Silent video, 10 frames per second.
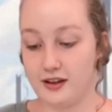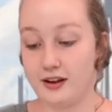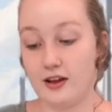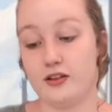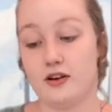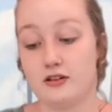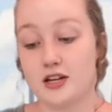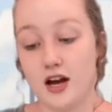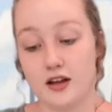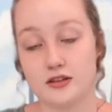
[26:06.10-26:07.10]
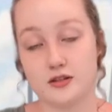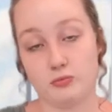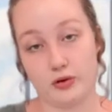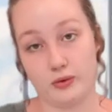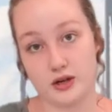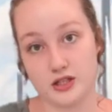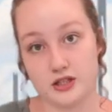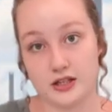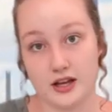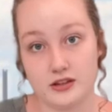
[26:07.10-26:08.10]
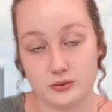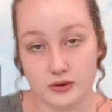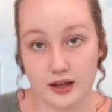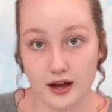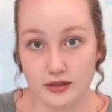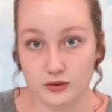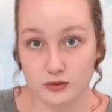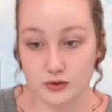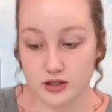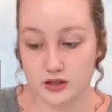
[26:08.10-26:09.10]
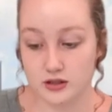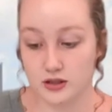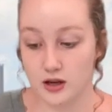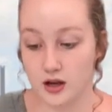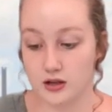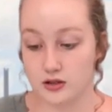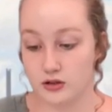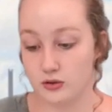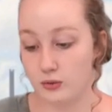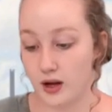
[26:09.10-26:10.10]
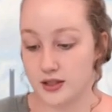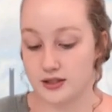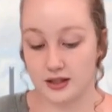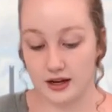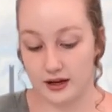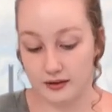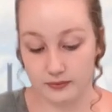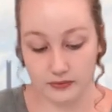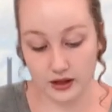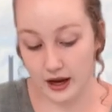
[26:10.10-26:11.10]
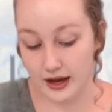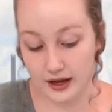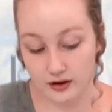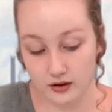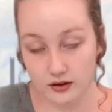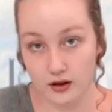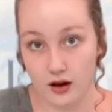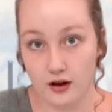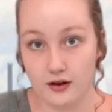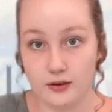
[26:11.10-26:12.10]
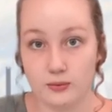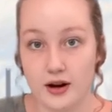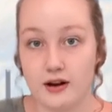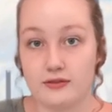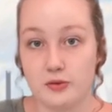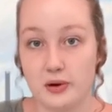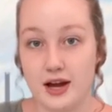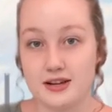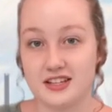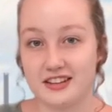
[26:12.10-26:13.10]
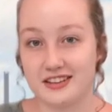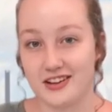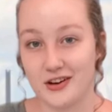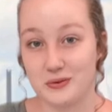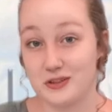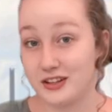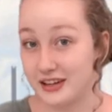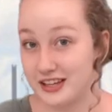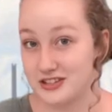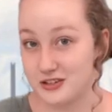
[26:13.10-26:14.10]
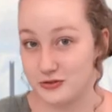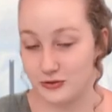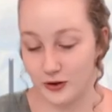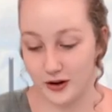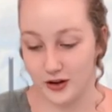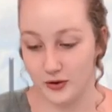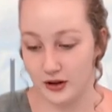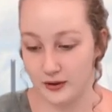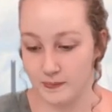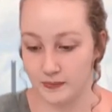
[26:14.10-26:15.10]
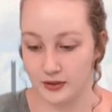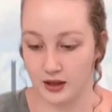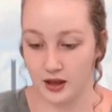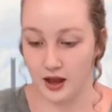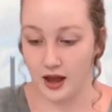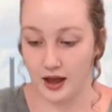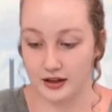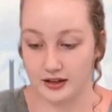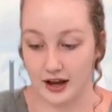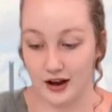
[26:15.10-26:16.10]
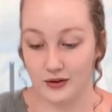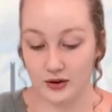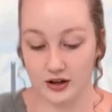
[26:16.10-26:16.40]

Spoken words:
Now, there are tons more questions to answer with that. Those were just two ones that I had right off the bat and thought I would look into for you. Now,